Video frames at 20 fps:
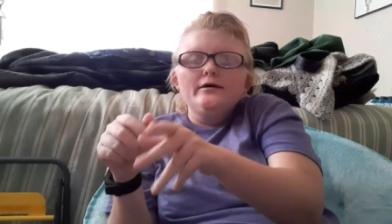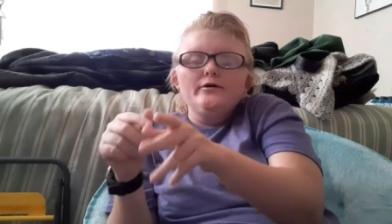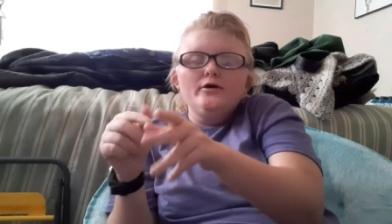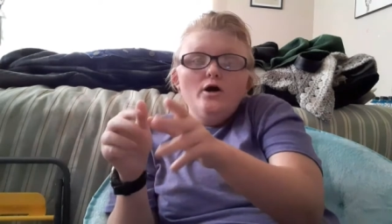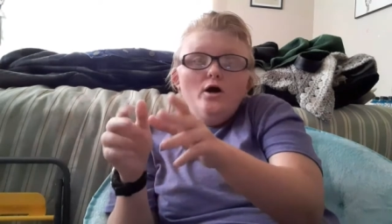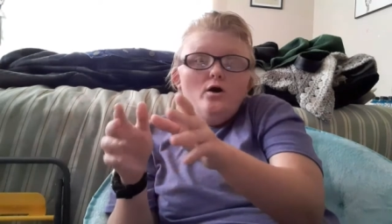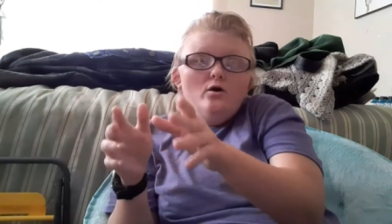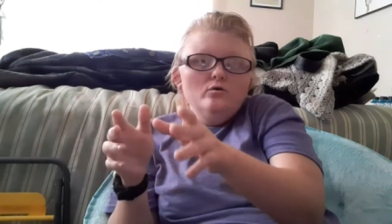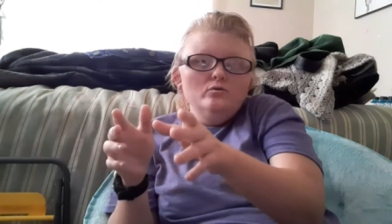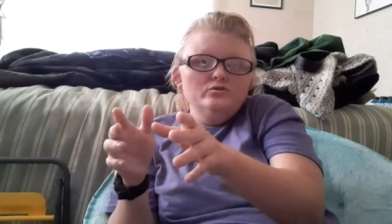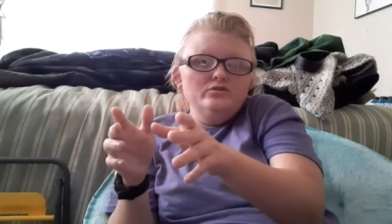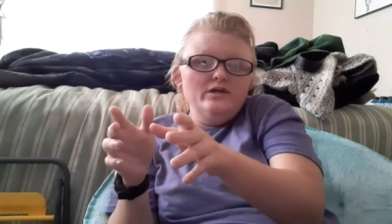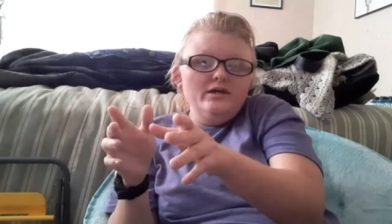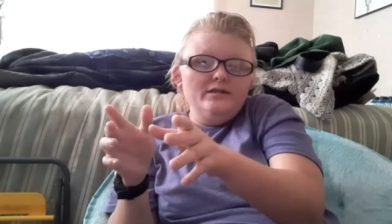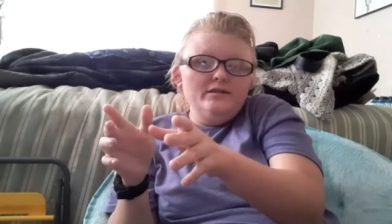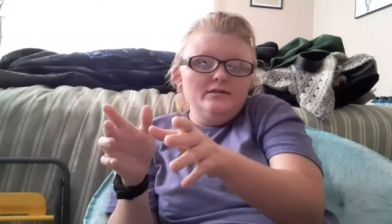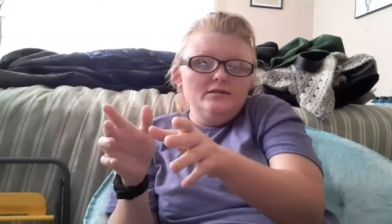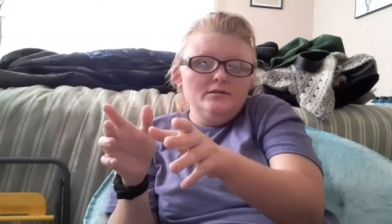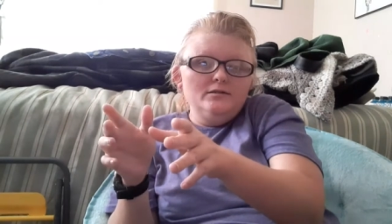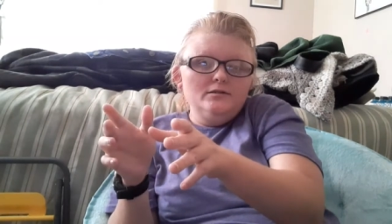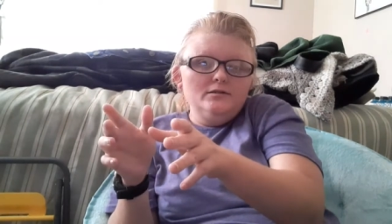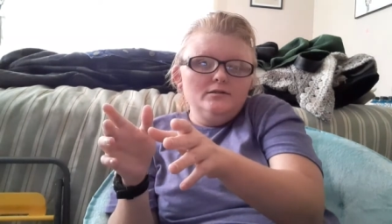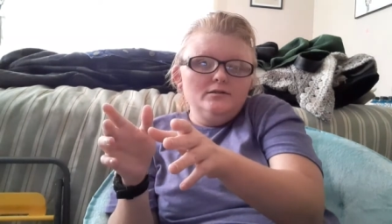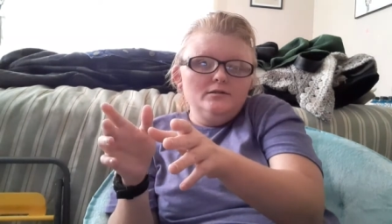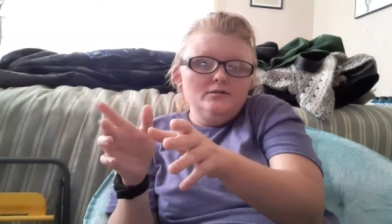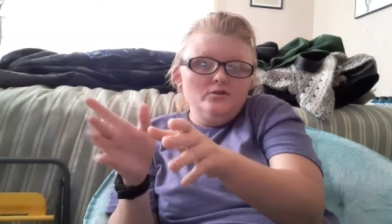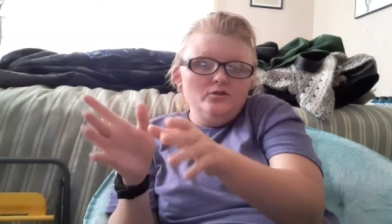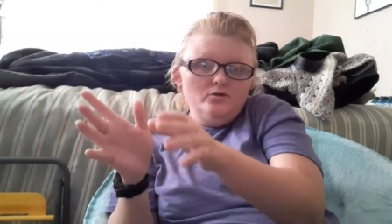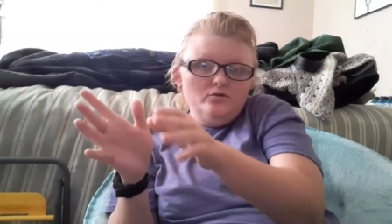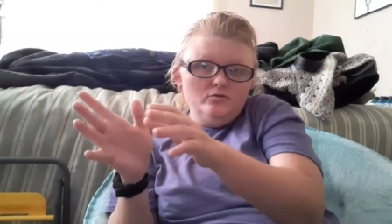goes and,
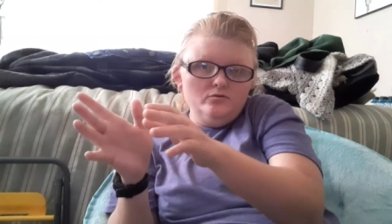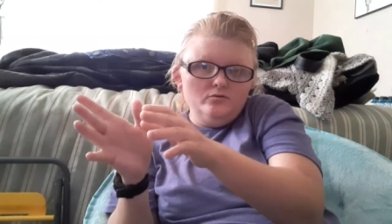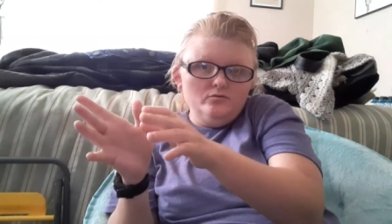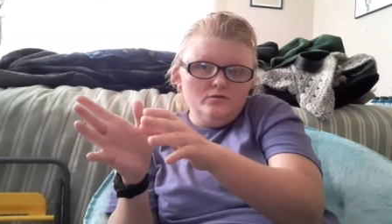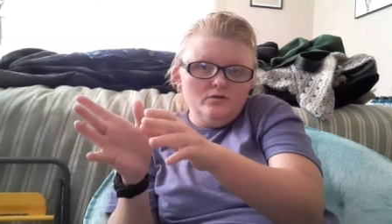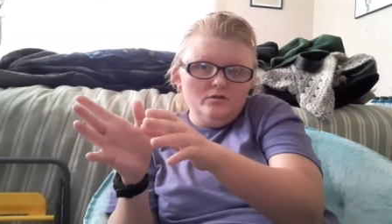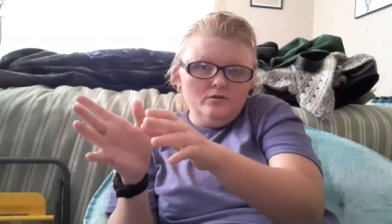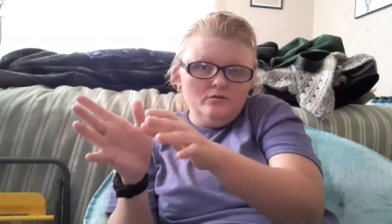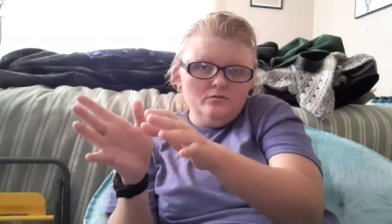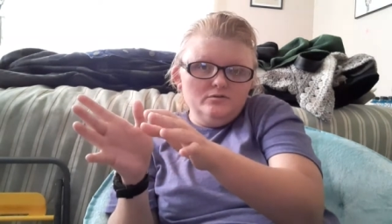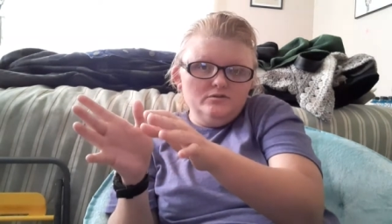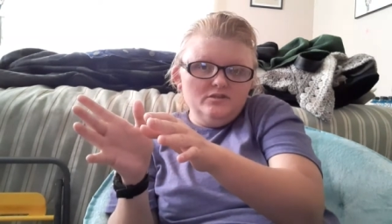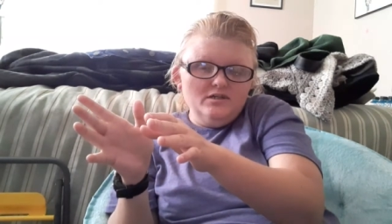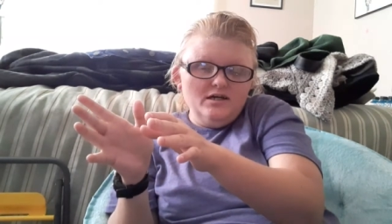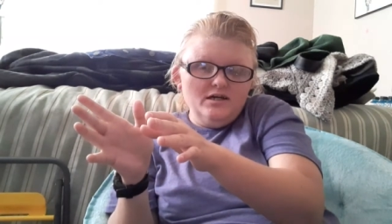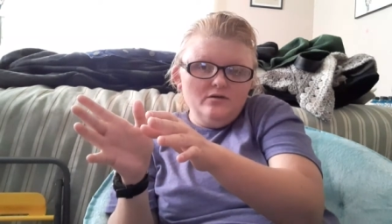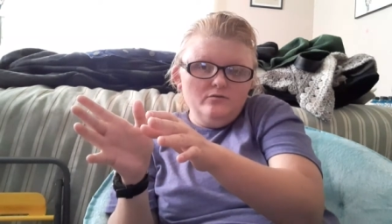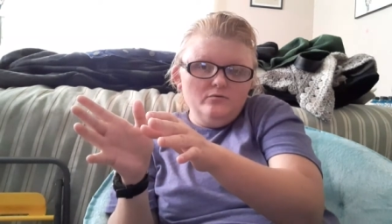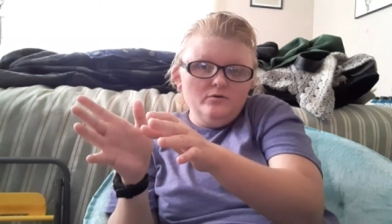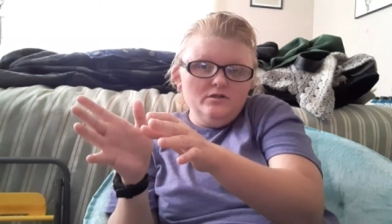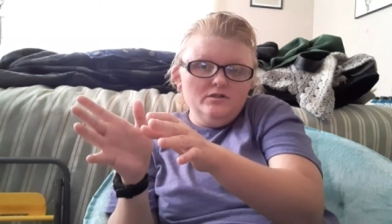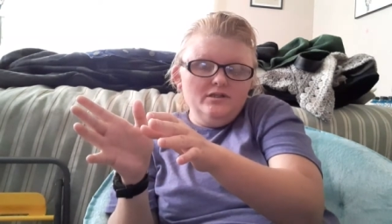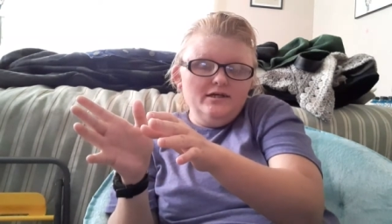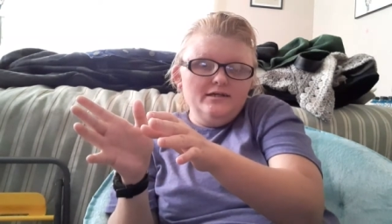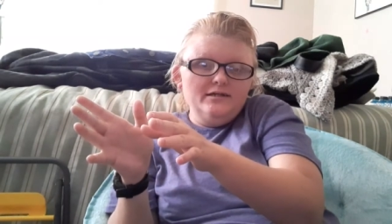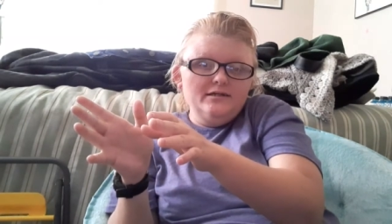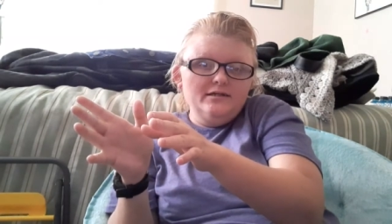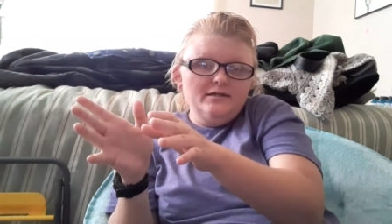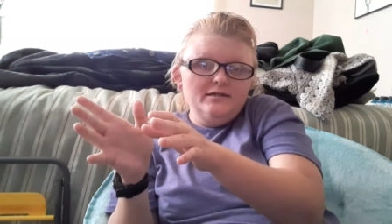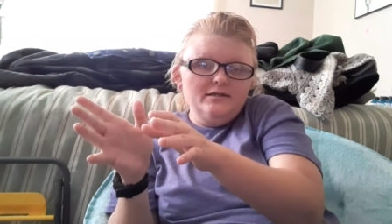you know, Osira,
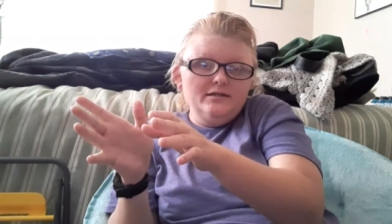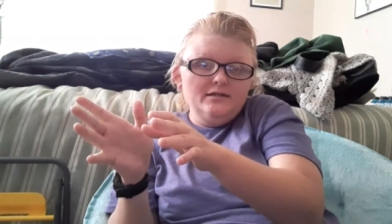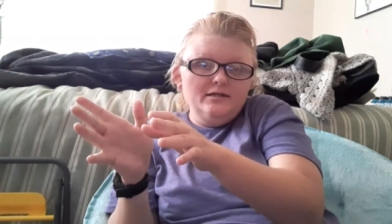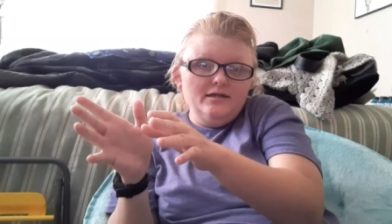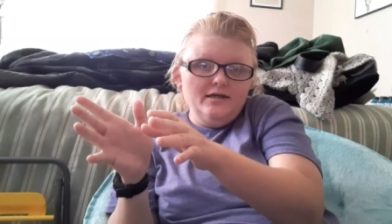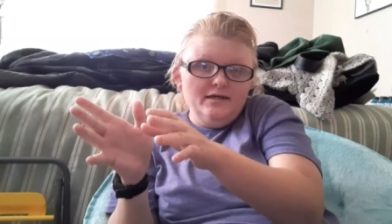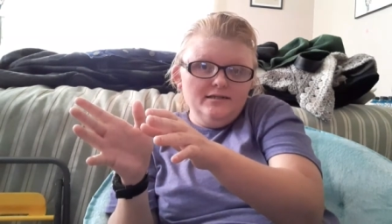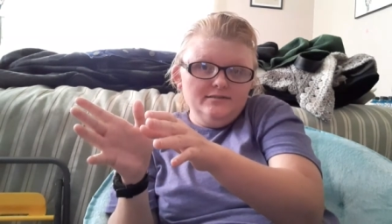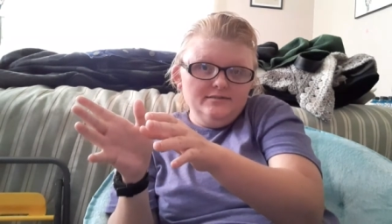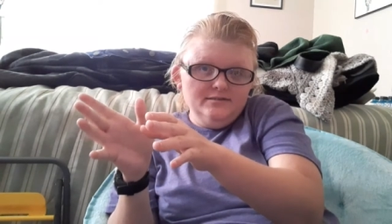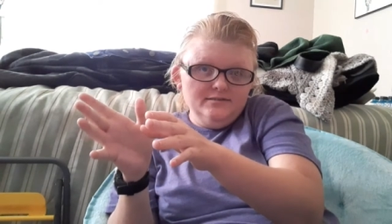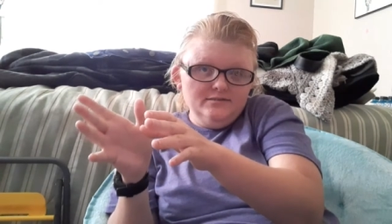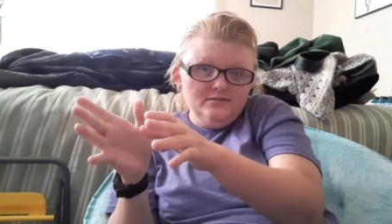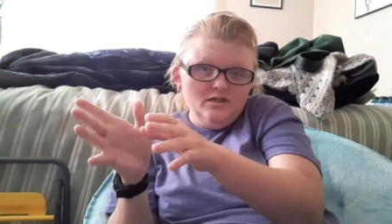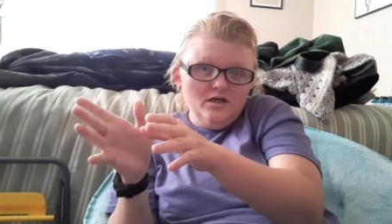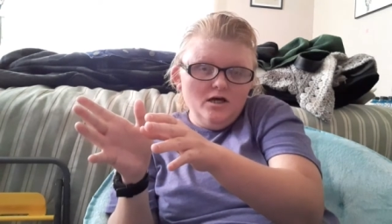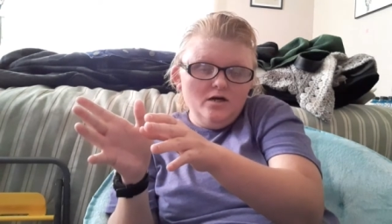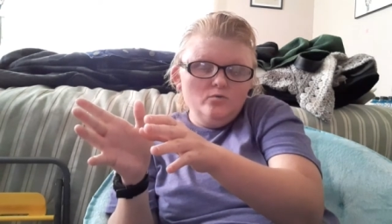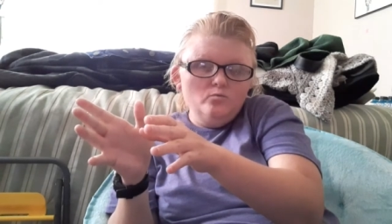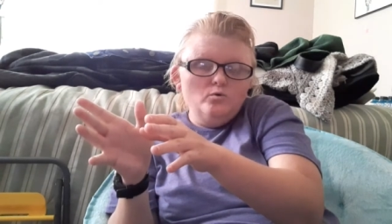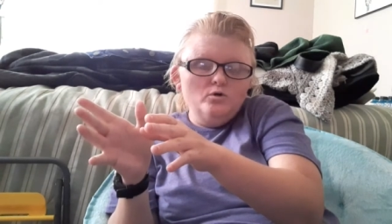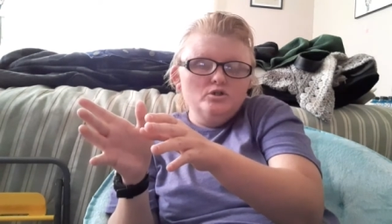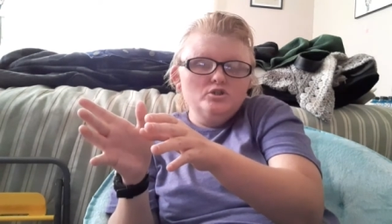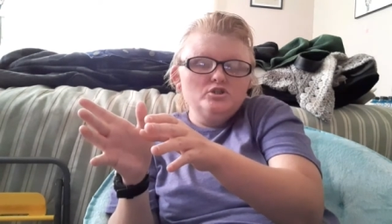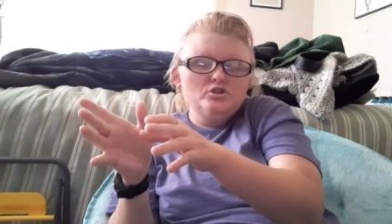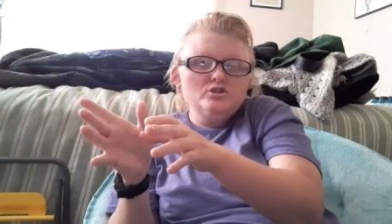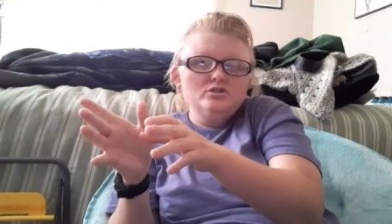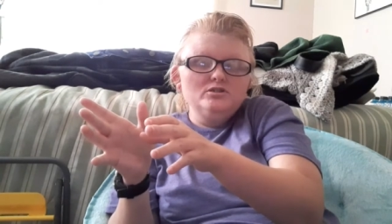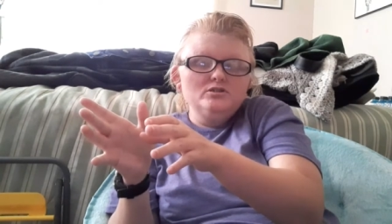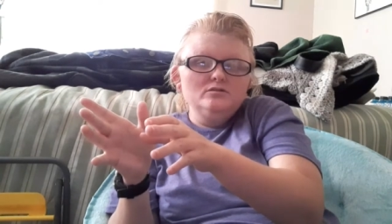like, gets it done where
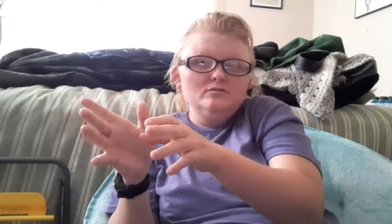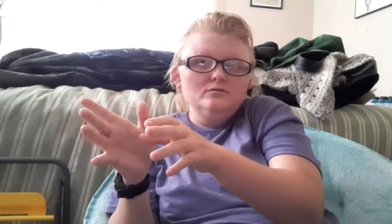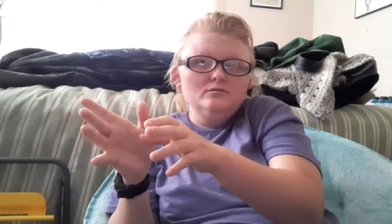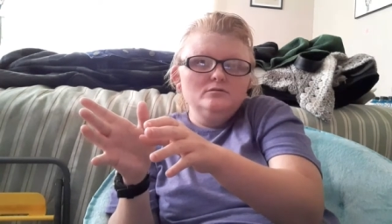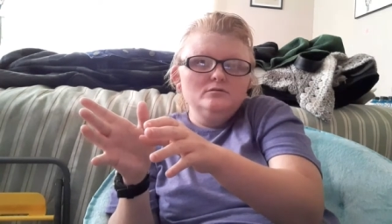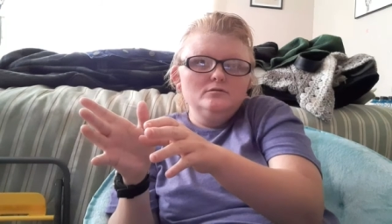she